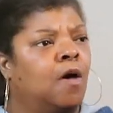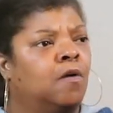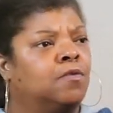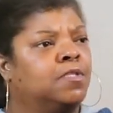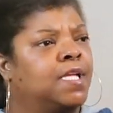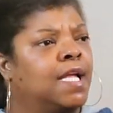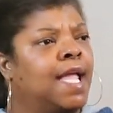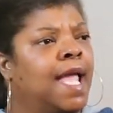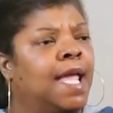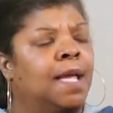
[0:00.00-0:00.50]

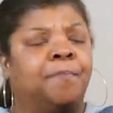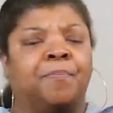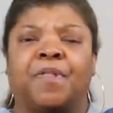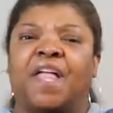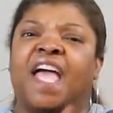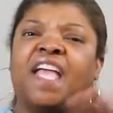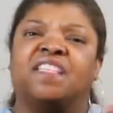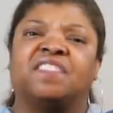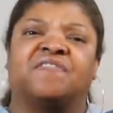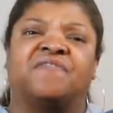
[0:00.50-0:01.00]
goes and he
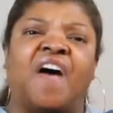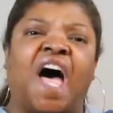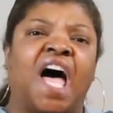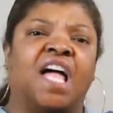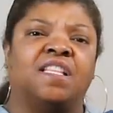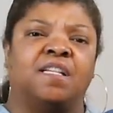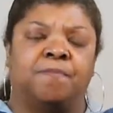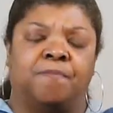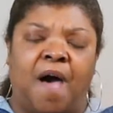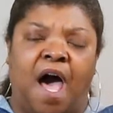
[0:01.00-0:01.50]
plays
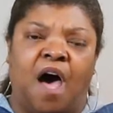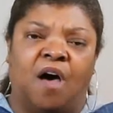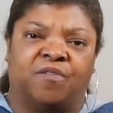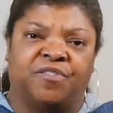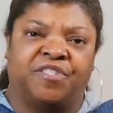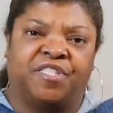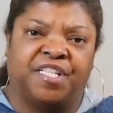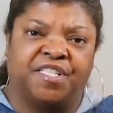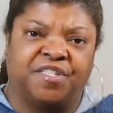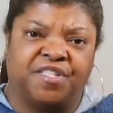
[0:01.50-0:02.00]
volleyball
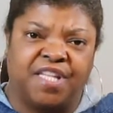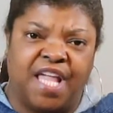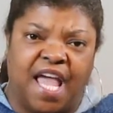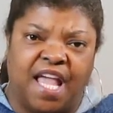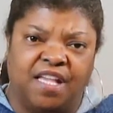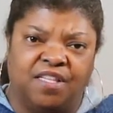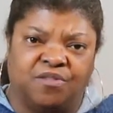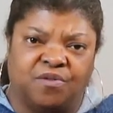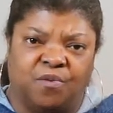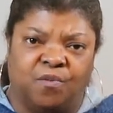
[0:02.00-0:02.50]
6
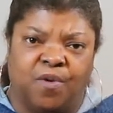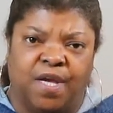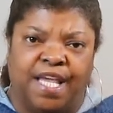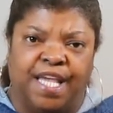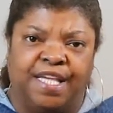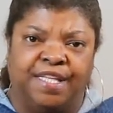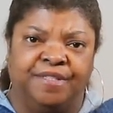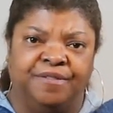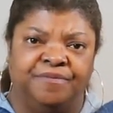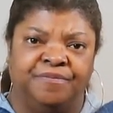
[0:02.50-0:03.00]
days a
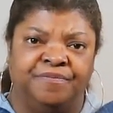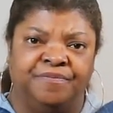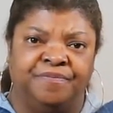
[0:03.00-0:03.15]
week.